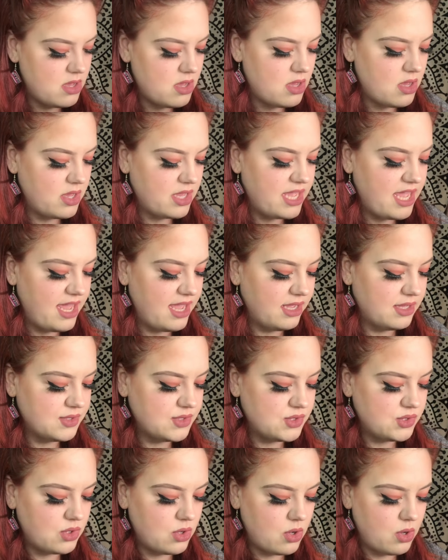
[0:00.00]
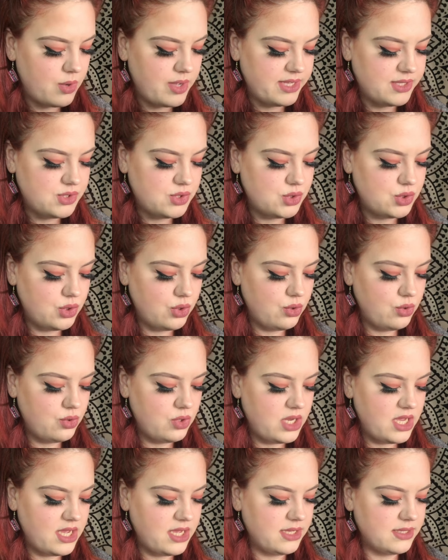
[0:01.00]
Okay, so as soon
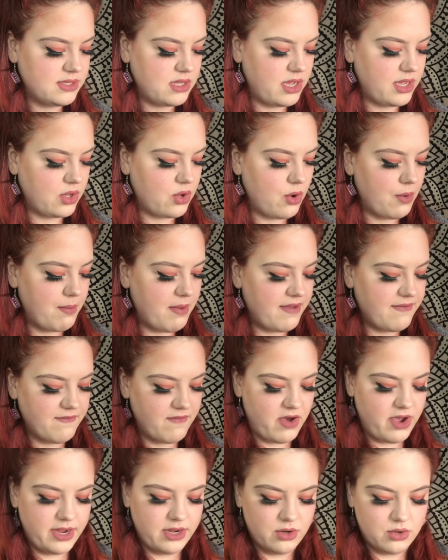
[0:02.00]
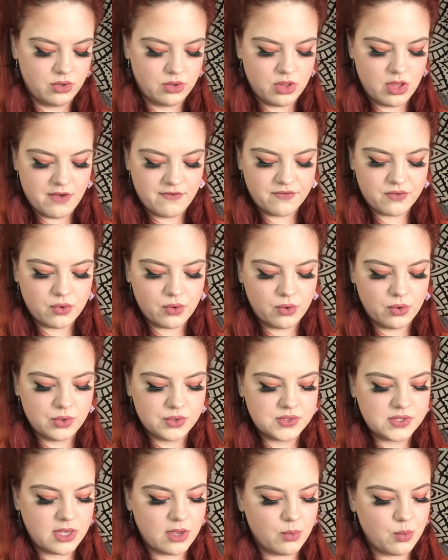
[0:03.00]
as I got my vinyl, of
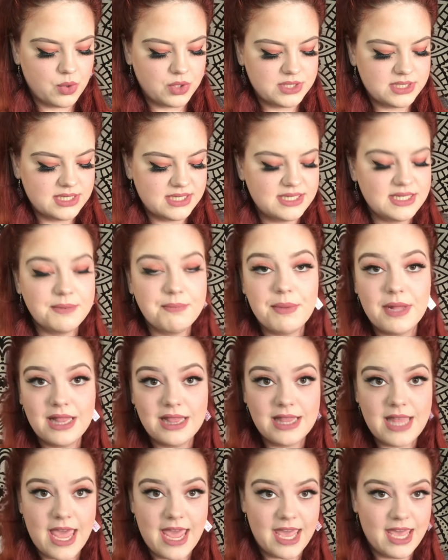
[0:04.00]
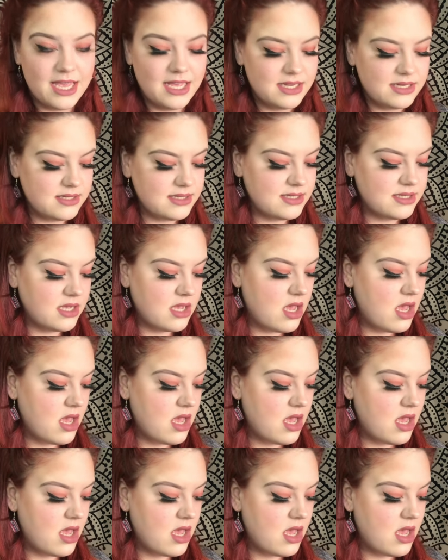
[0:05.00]
course I wanted to play it.